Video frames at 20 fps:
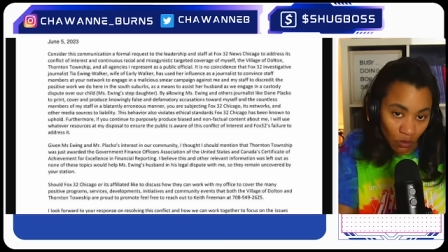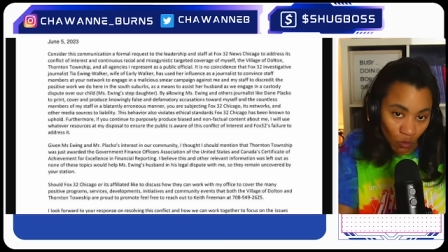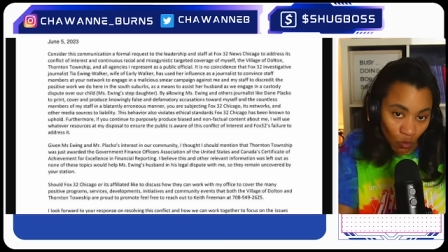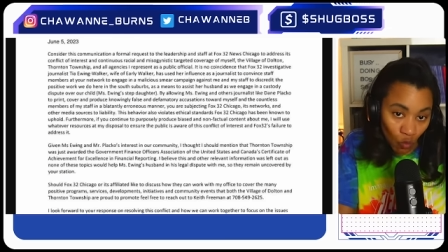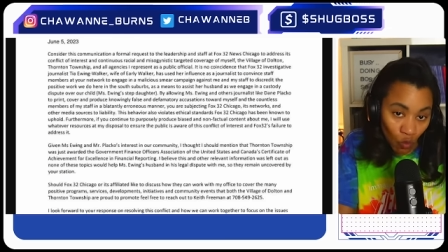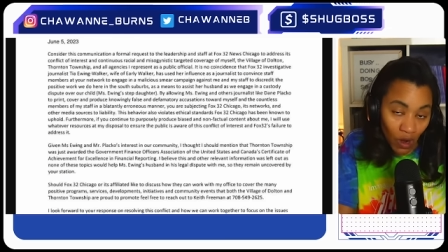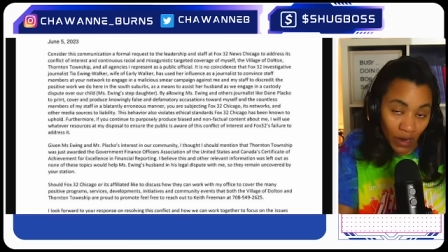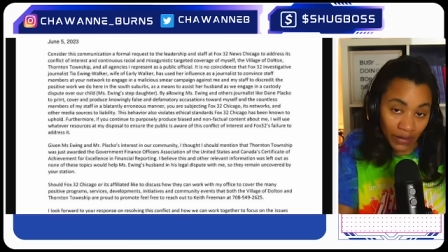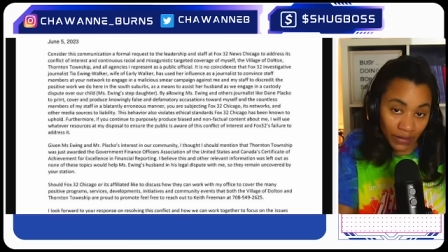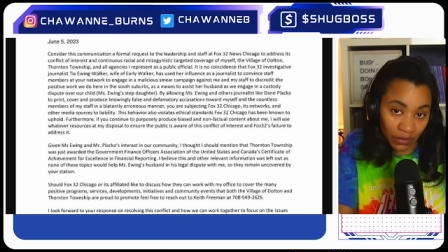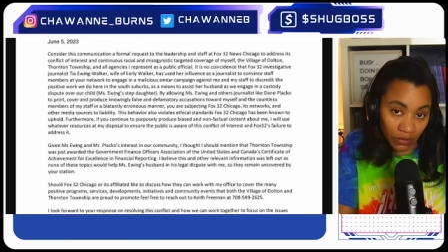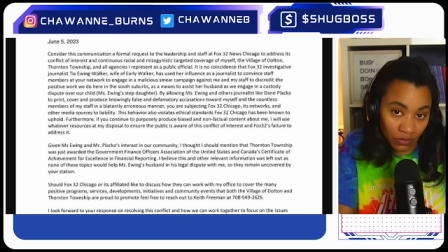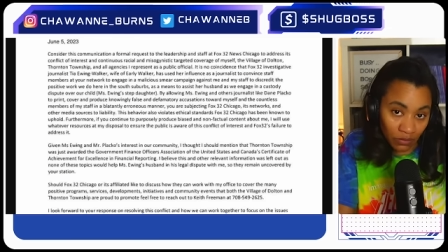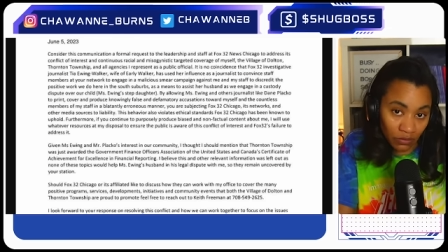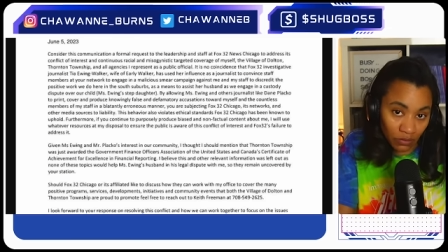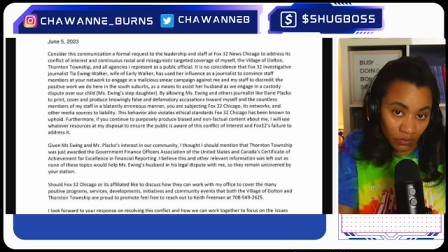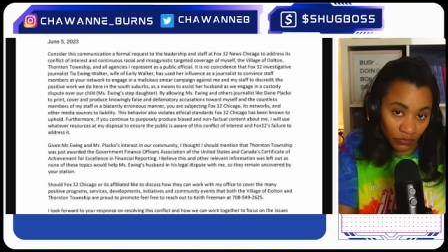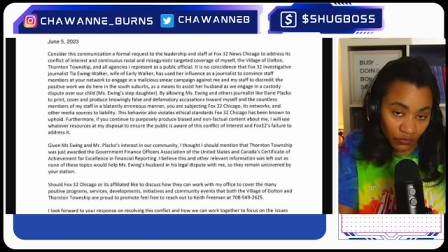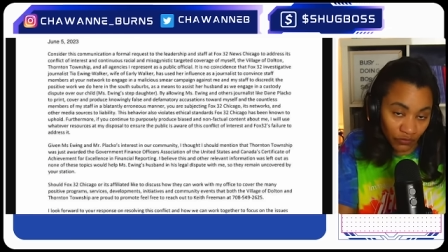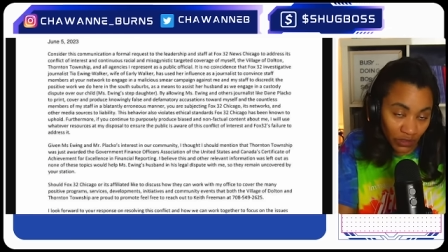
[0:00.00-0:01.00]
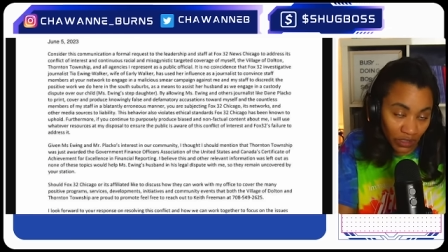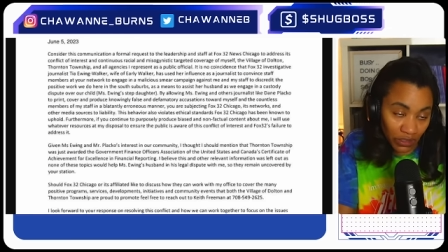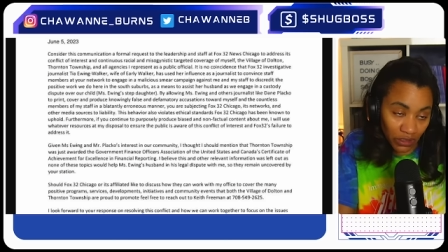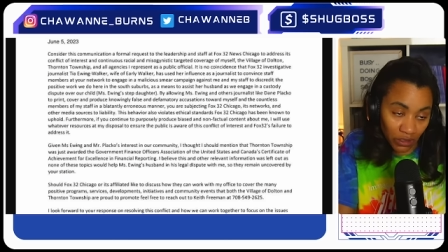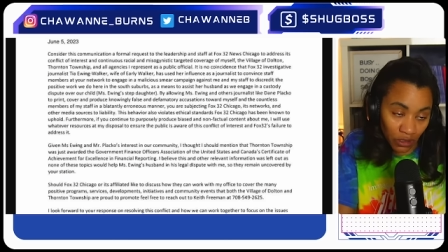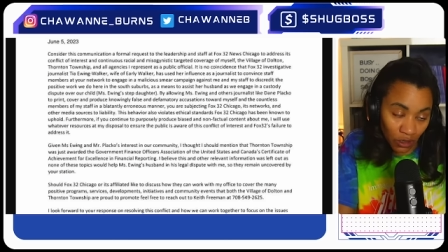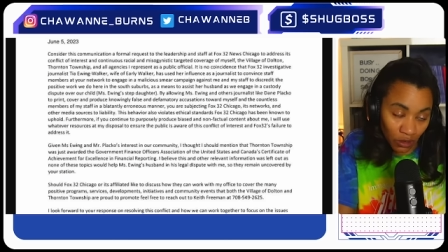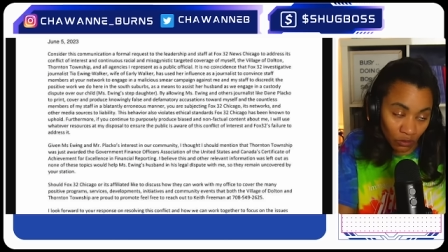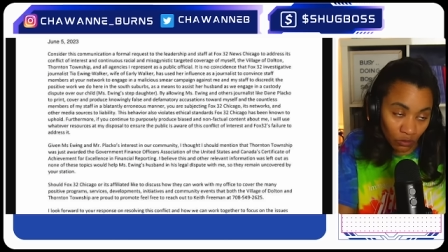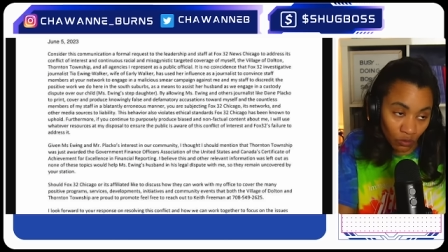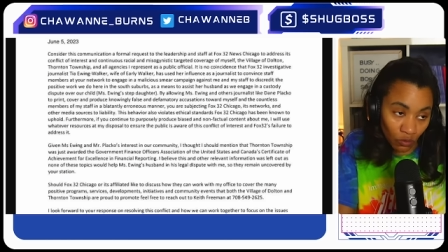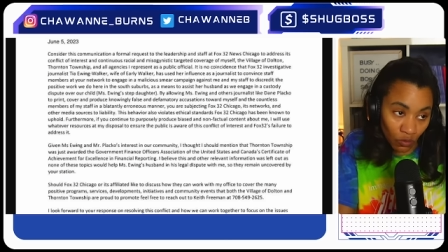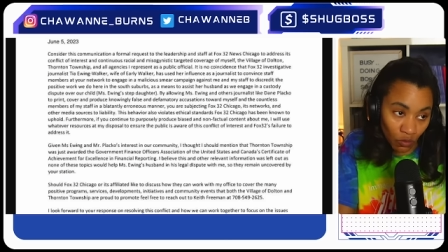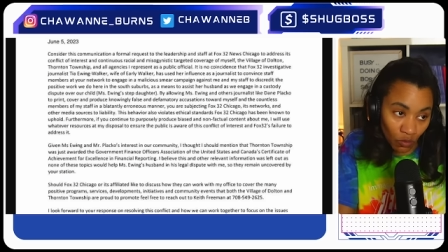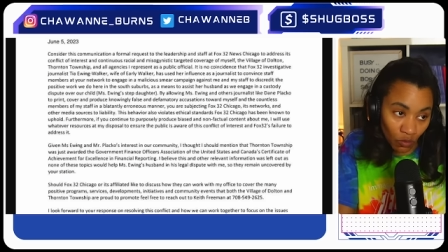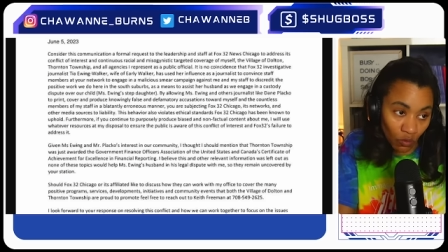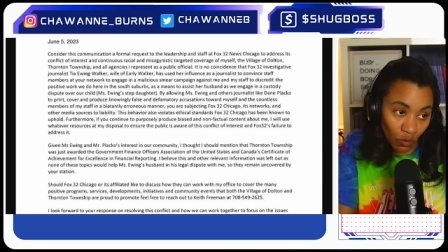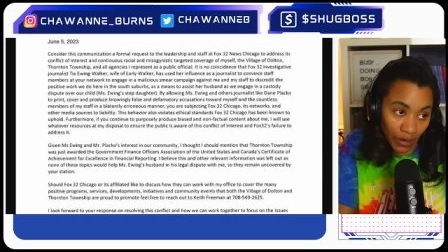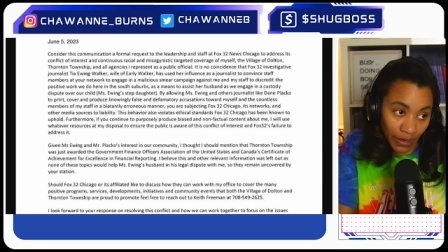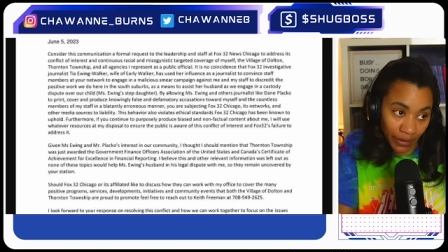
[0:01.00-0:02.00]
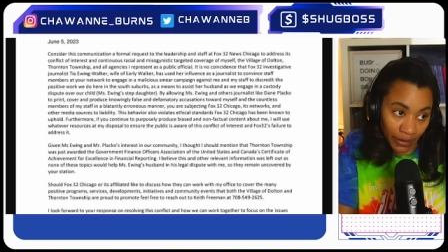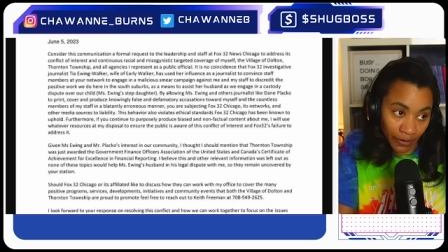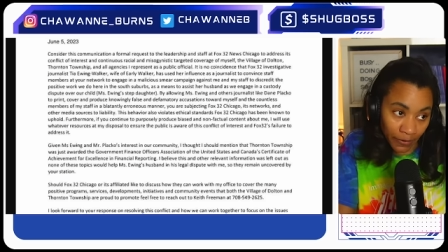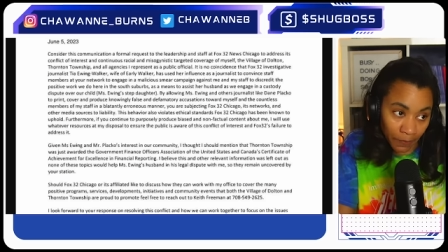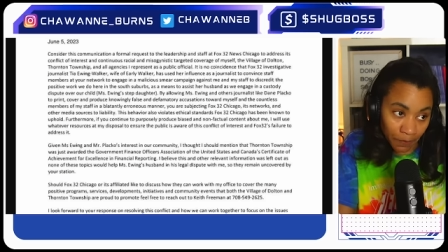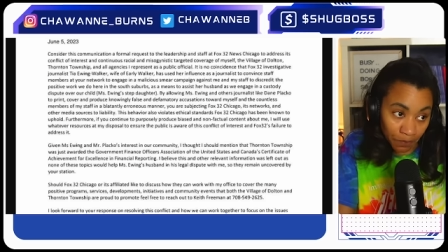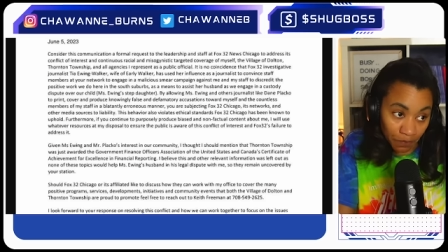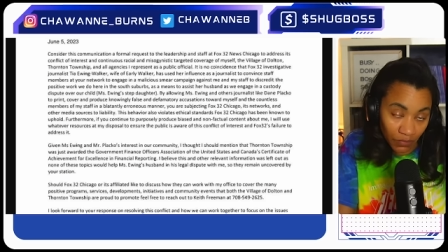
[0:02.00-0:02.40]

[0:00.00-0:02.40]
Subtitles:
one video where